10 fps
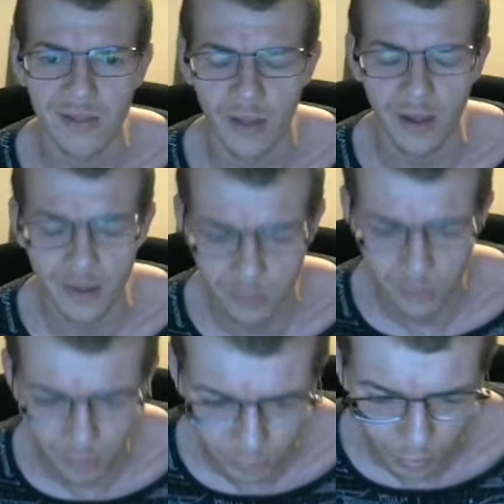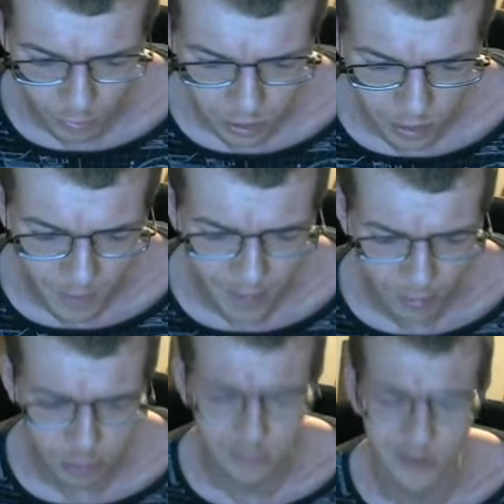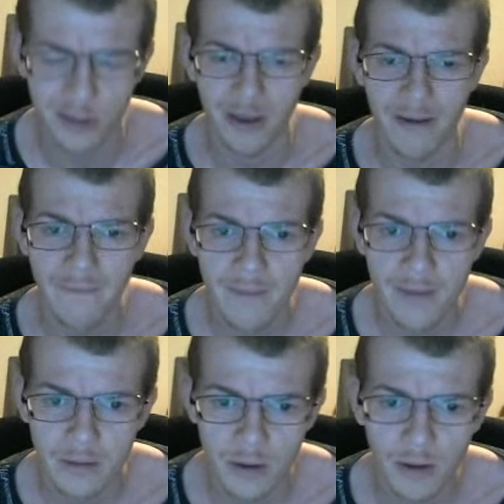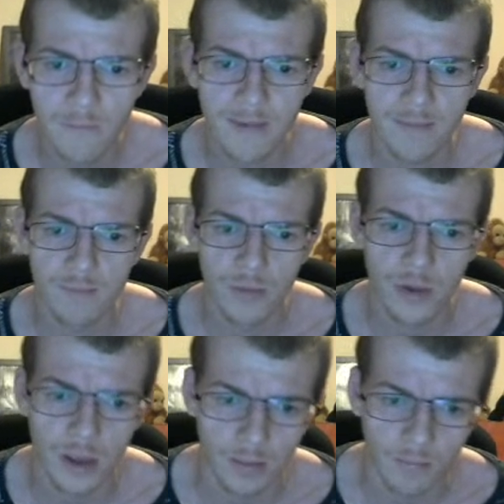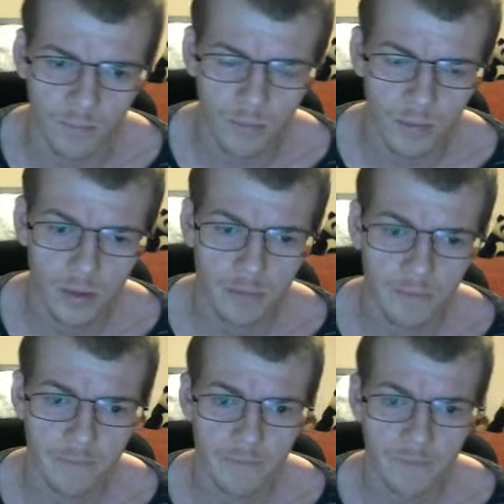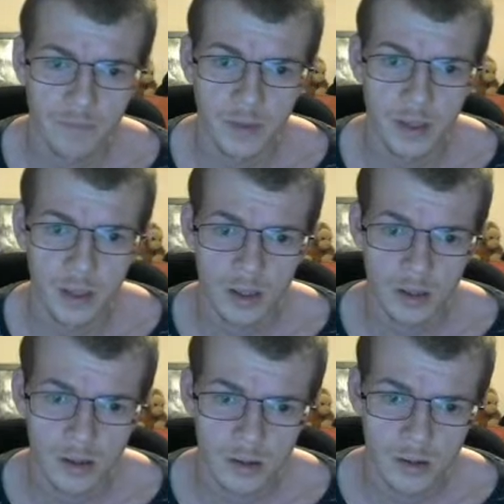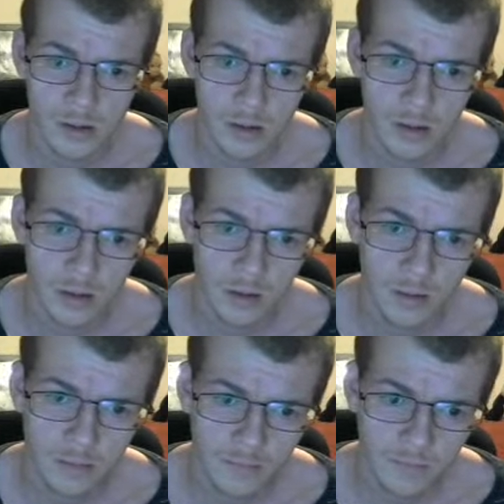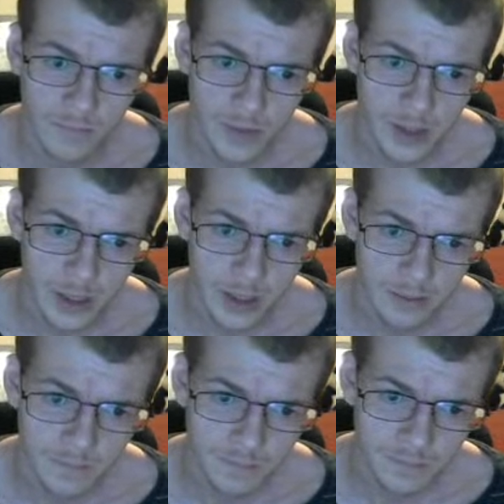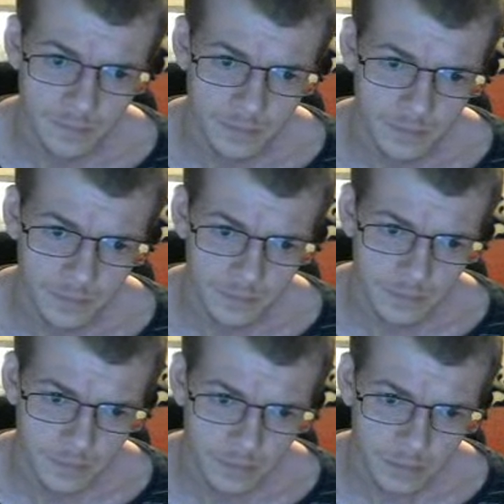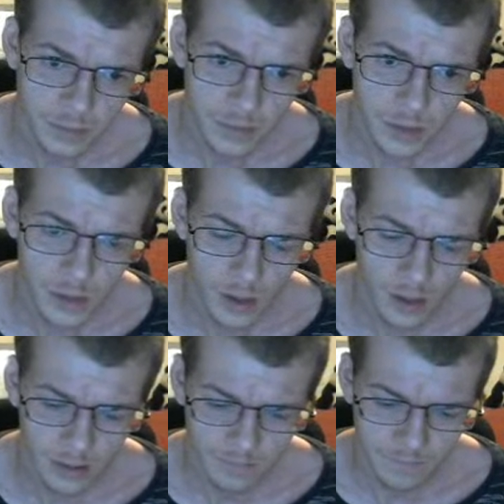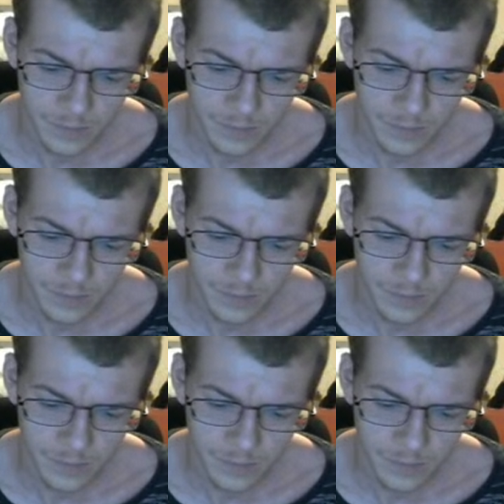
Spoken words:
Like, it could have knocked him out, but no, he. Well, at least from his point of view, he stopped the shot, the goal.